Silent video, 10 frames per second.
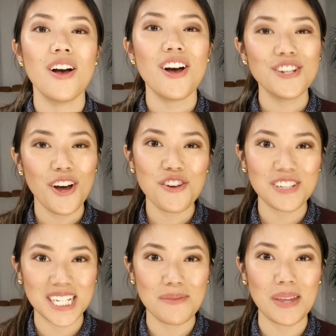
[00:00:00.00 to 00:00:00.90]
Another
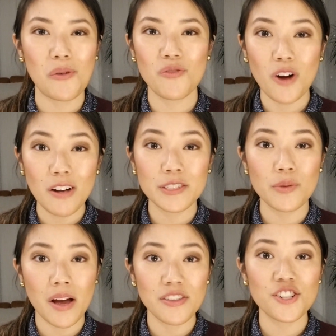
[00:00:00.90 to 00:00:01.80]
tip that revolves
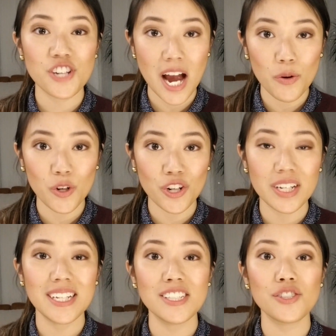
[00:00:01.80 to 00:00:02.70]
around the shower
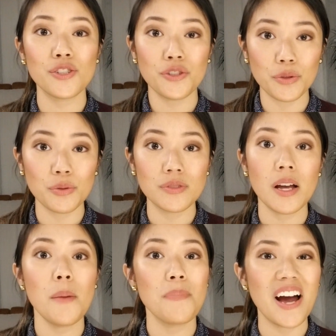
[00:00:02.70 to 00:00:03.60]
is to use
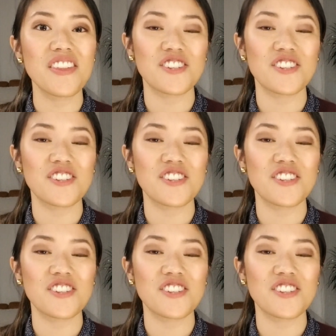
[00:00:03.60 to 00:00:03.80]
a bath